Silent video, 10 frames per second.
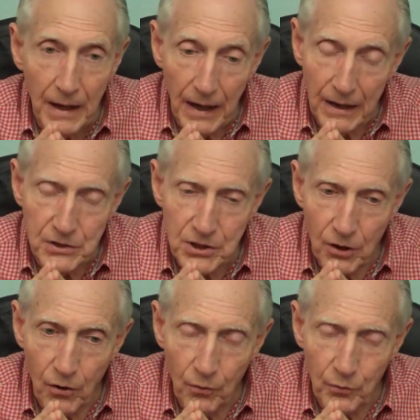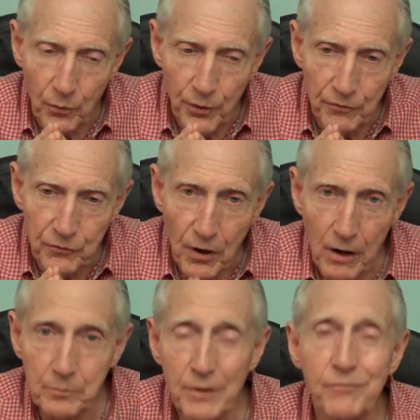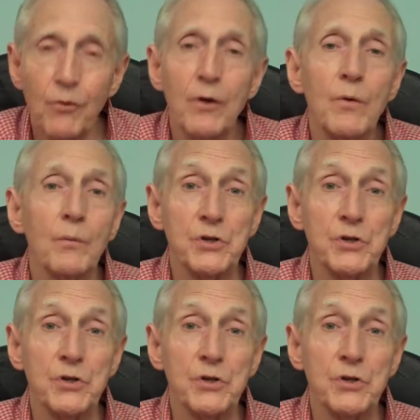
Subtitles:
And so we've talked before when